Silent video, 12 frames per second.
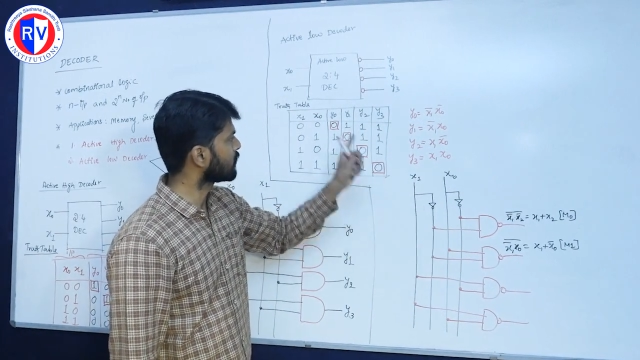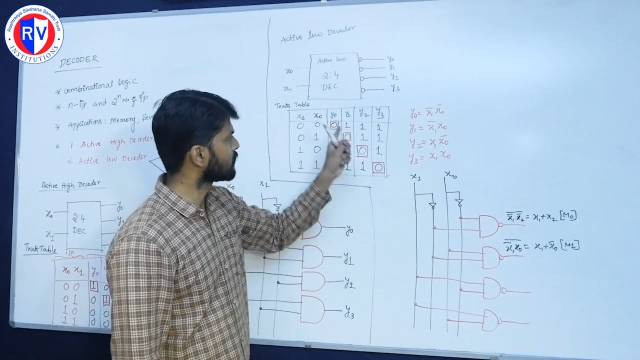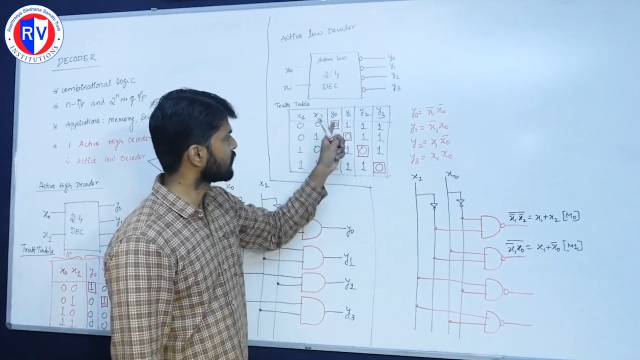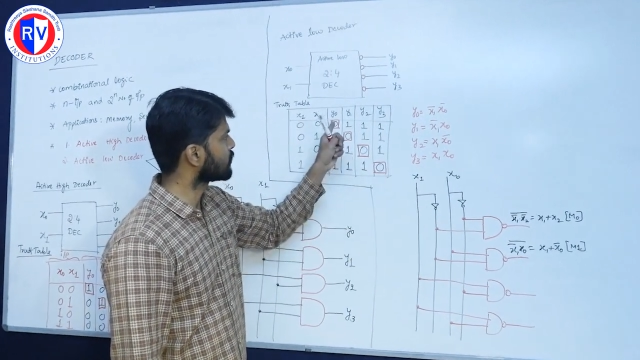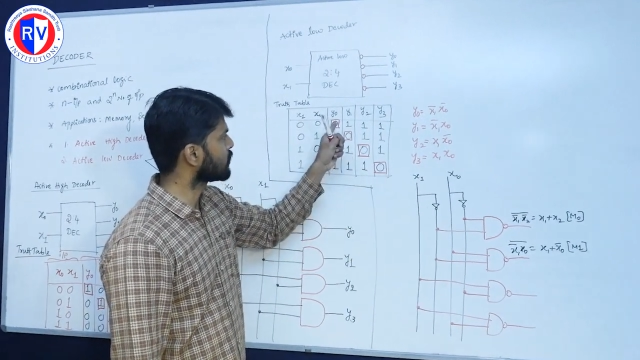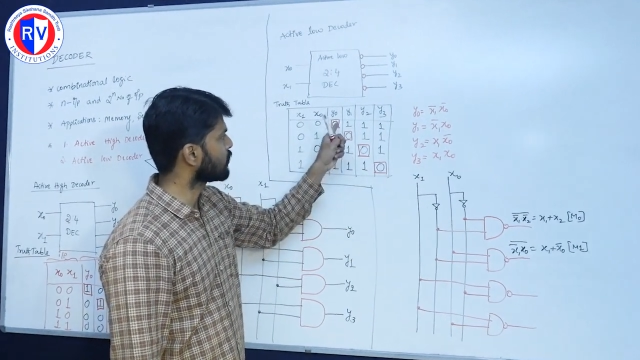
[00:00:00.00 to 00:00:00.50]

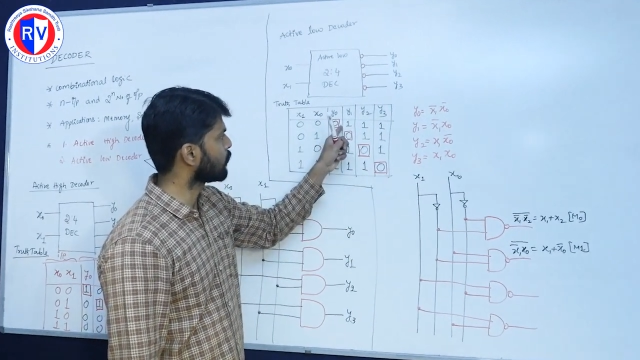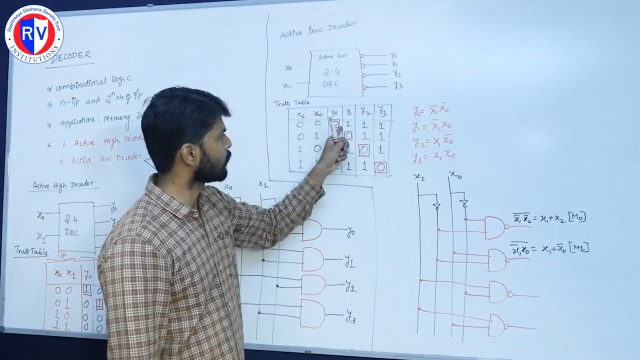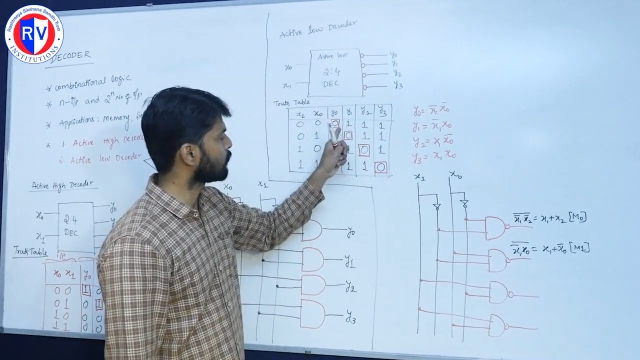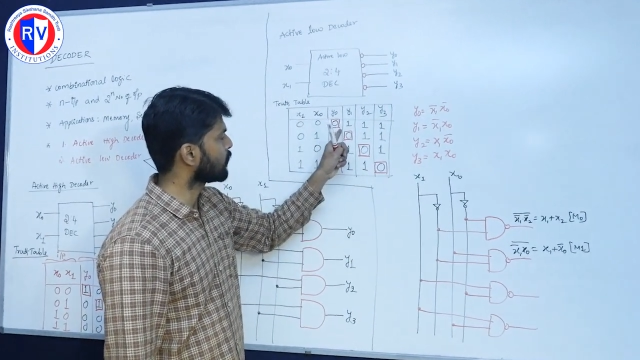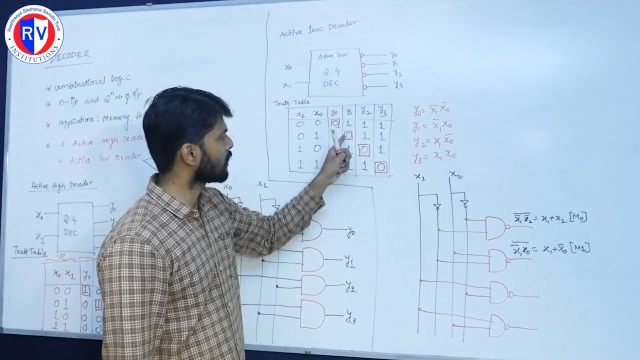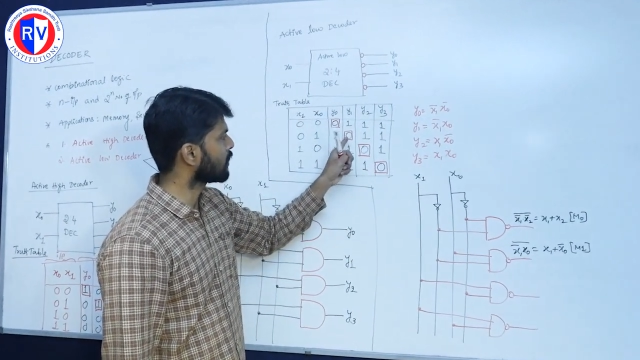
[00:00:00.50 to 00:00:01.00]
see 0,
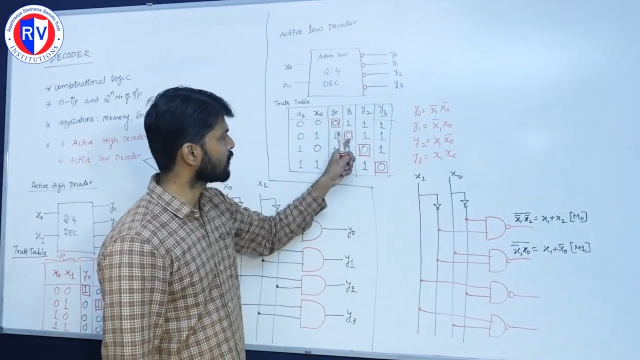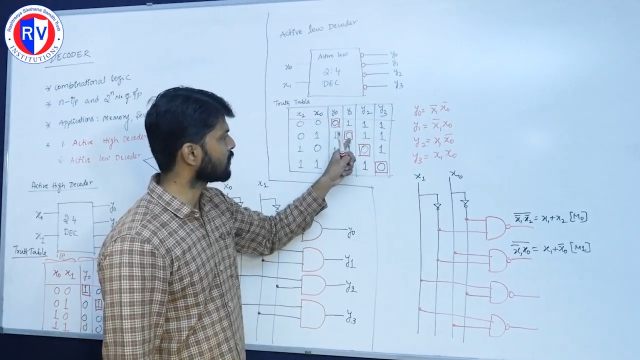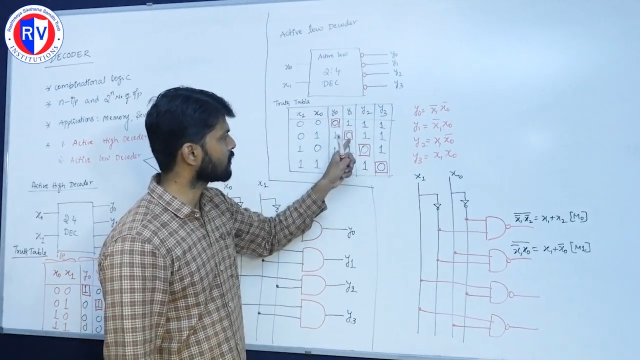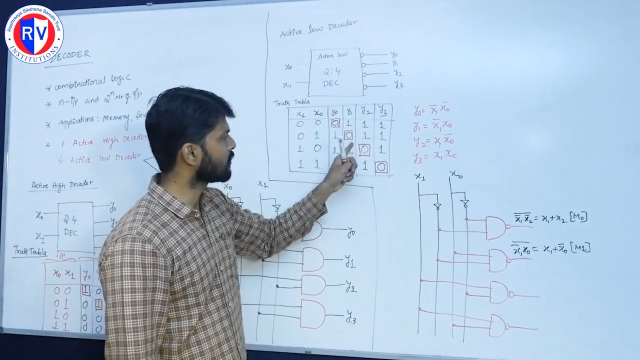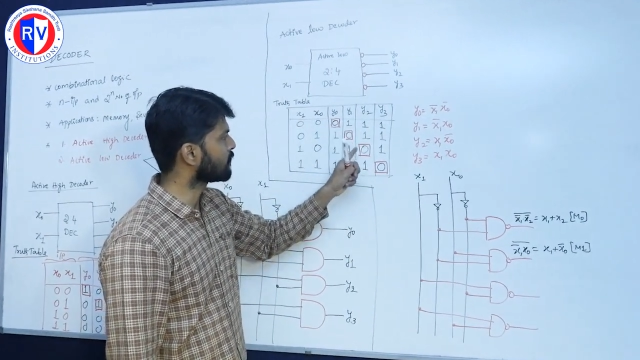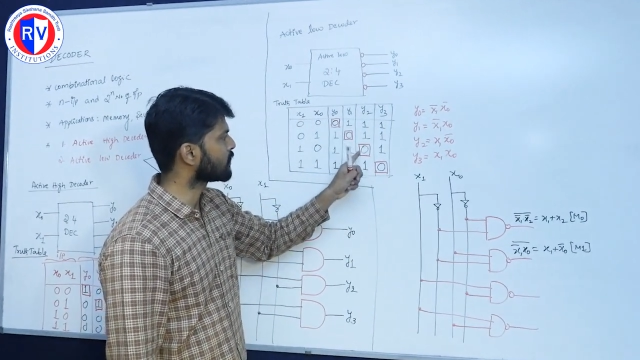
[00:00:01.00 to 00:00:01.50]
we are
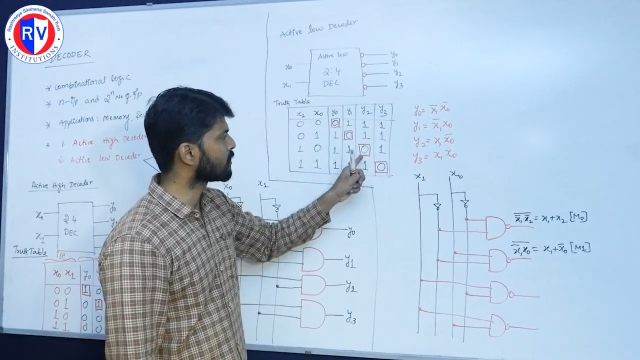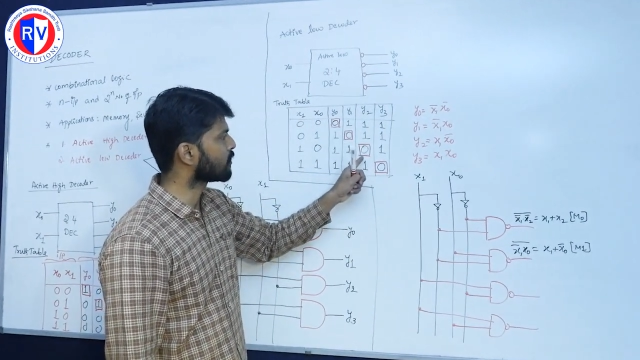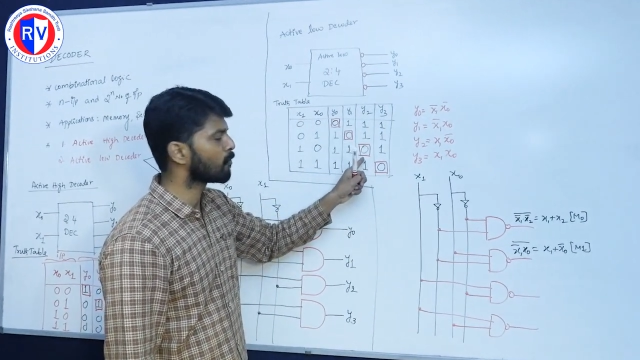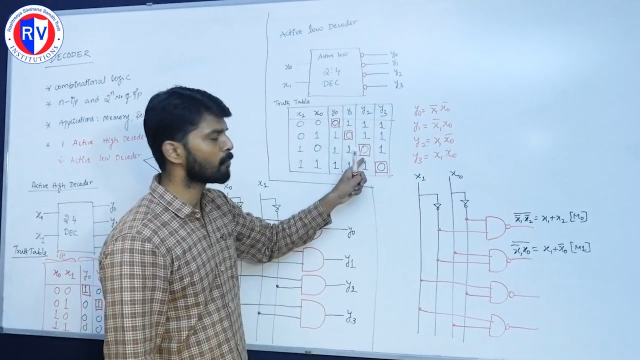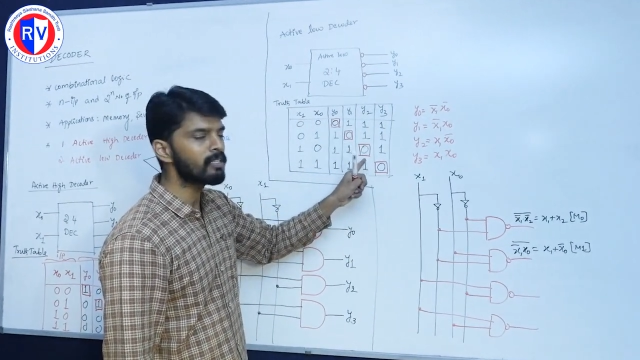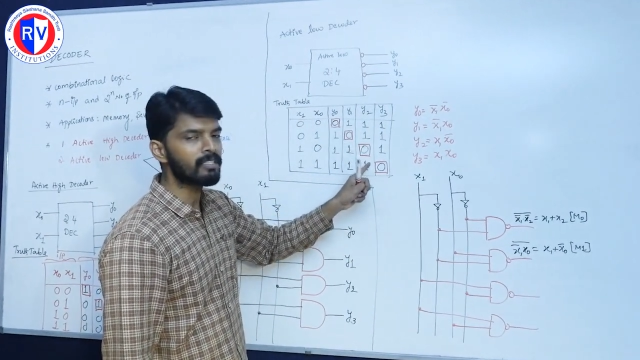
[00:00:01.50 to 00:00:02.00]
interested with
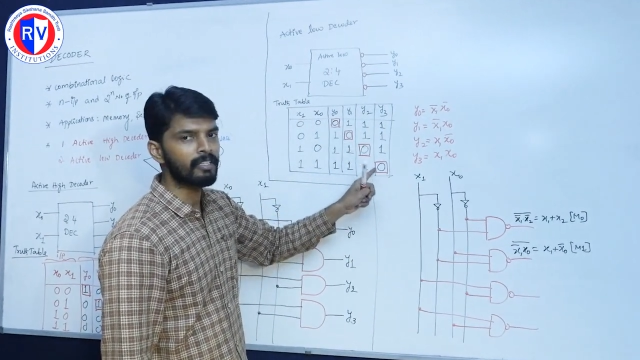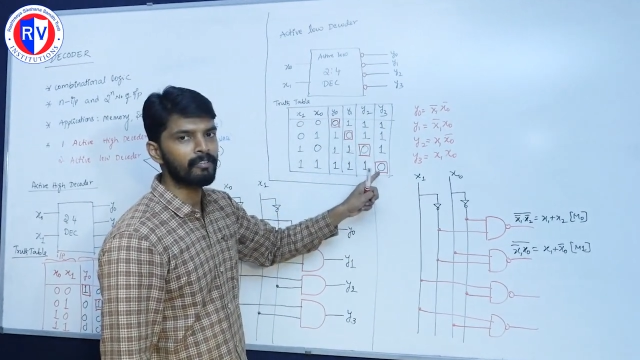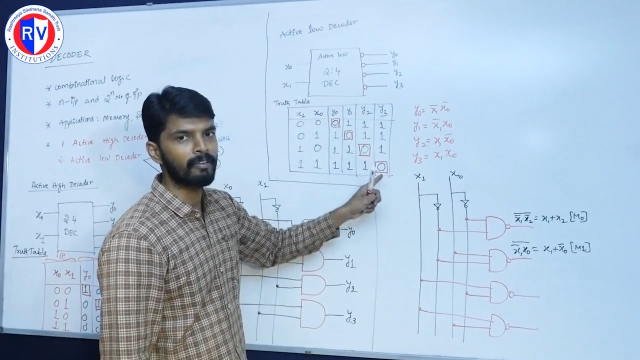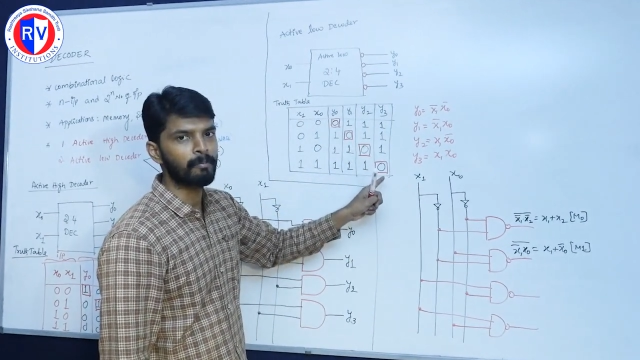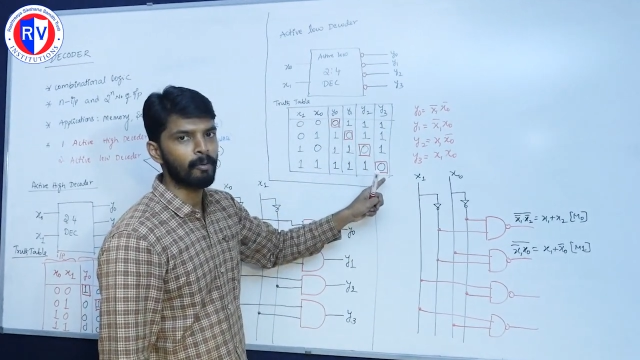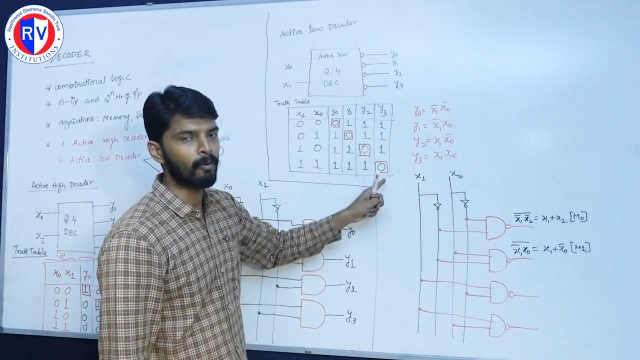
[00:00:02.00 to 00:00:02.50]
0 means it
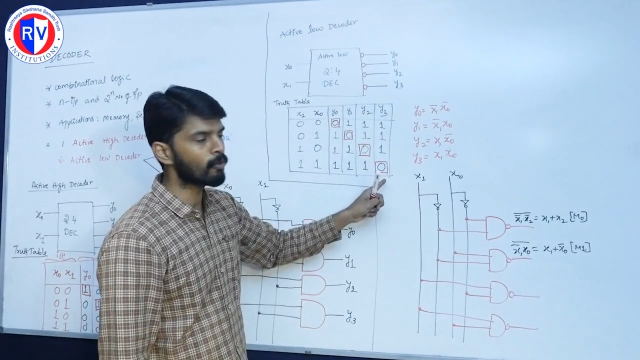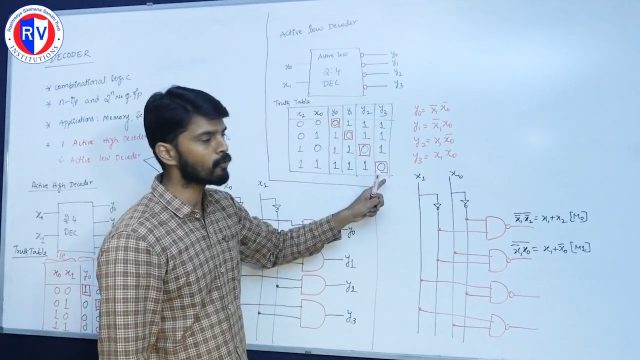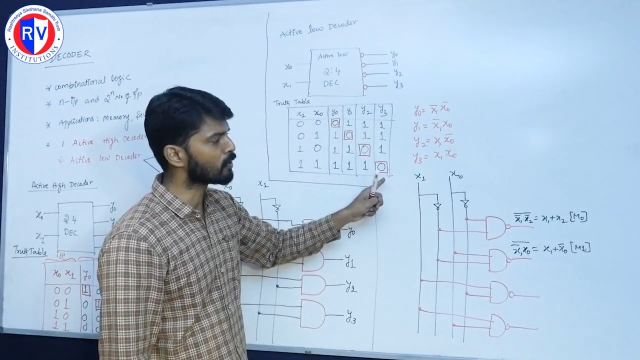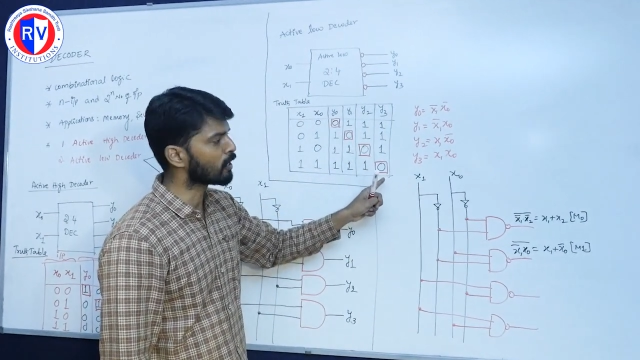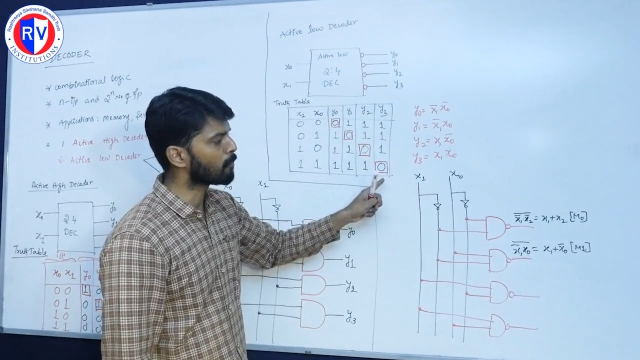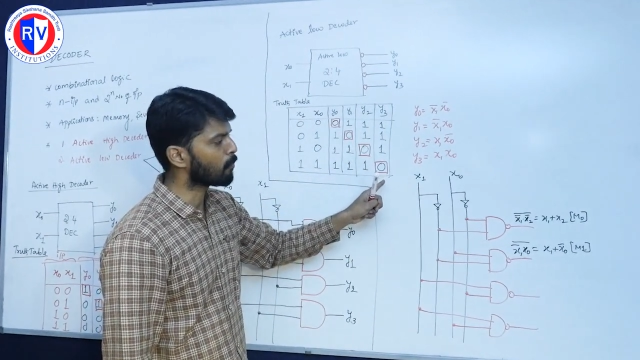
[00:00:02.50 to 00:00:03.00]
will produce
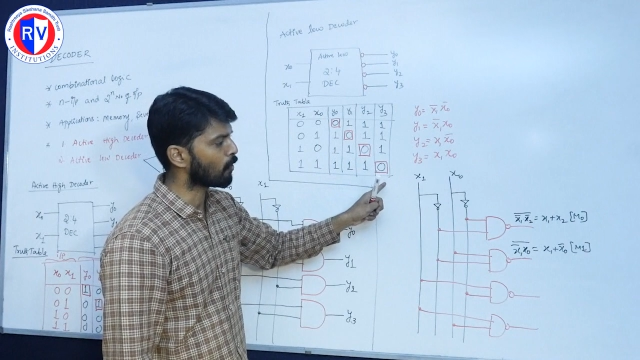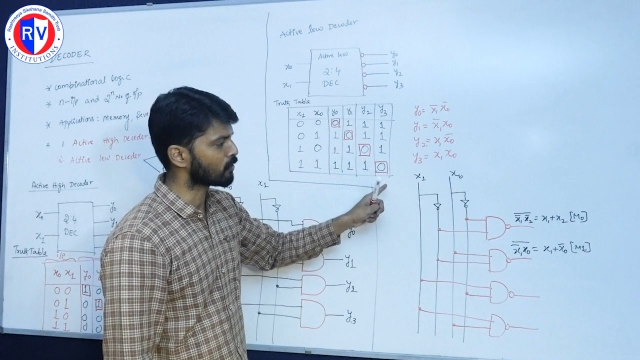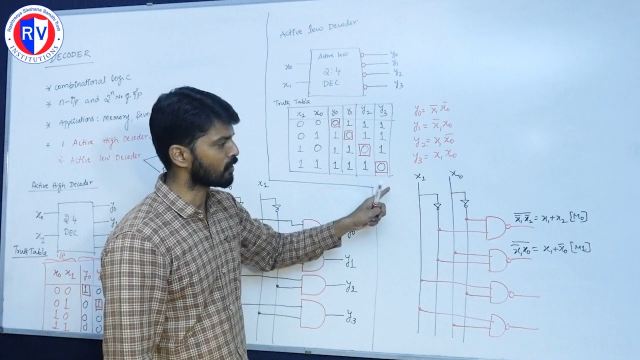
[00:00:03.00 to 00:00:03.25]
the pause